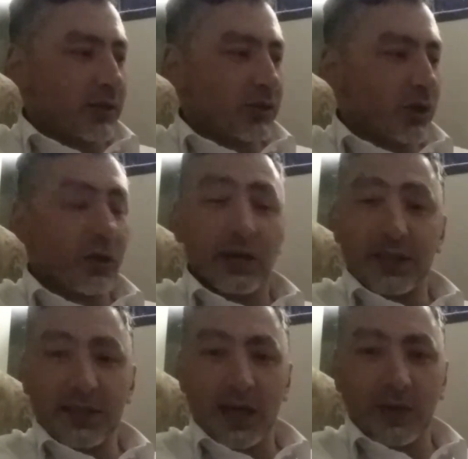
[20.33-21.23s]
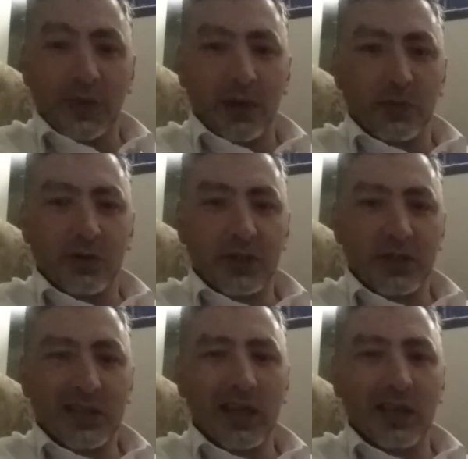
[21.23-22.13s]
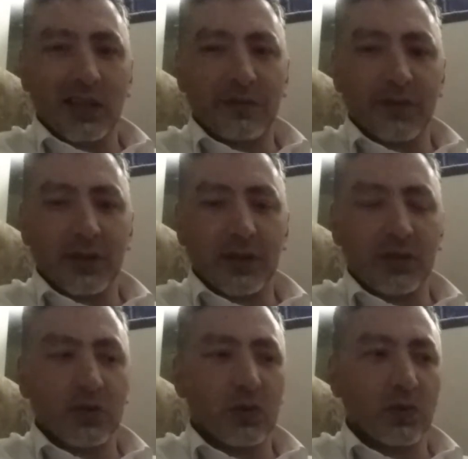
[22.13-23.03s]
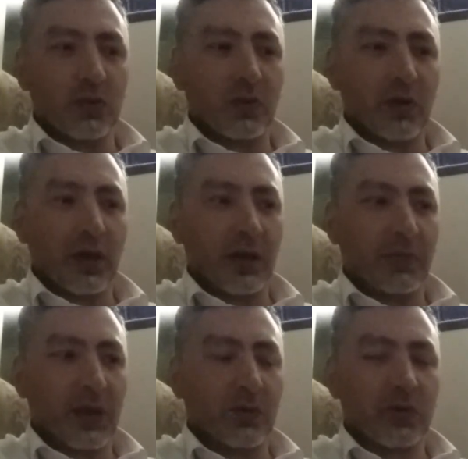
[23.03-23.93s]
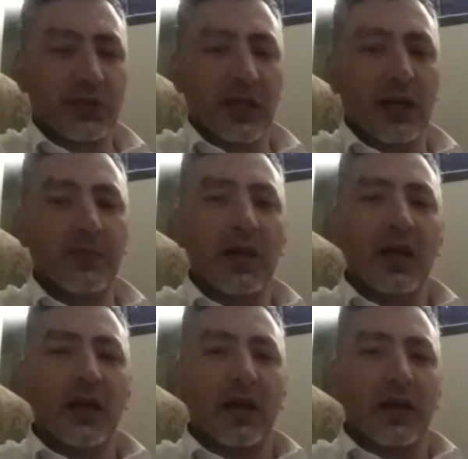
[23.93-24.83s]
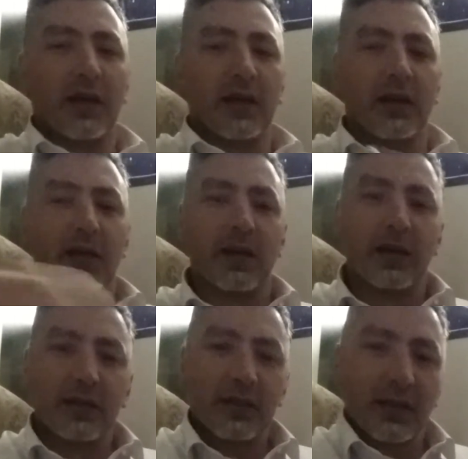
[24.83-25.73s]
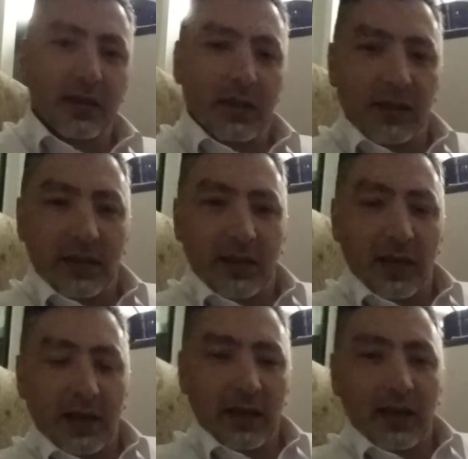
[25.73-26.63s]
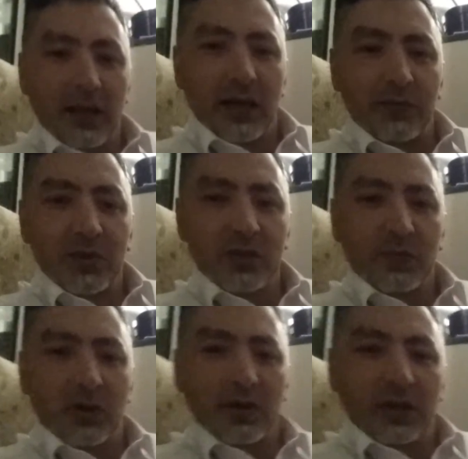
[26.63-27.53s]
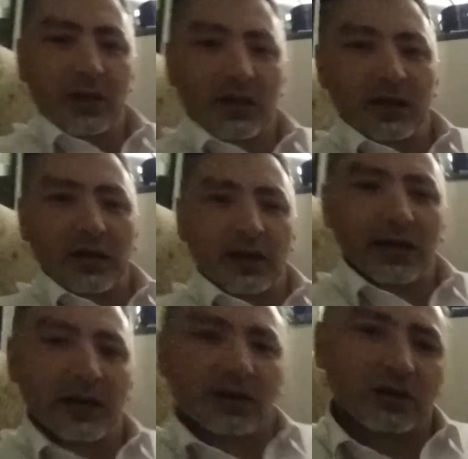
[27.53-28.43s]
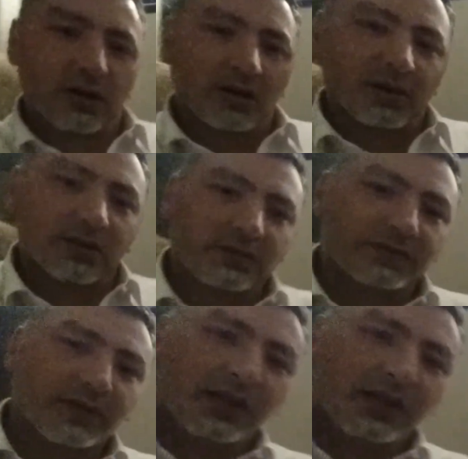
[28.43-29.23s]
show you the setup that I'm using, slightly different to my normal setup. Today I'm smoking out of